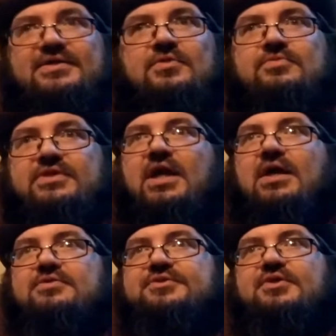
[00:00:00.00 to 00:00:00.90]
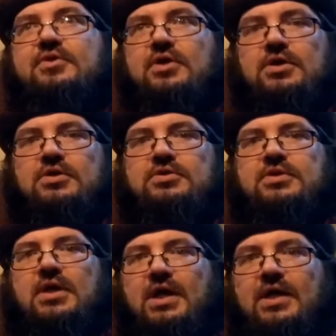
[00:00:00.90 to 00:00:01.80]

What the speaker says: don't care to learn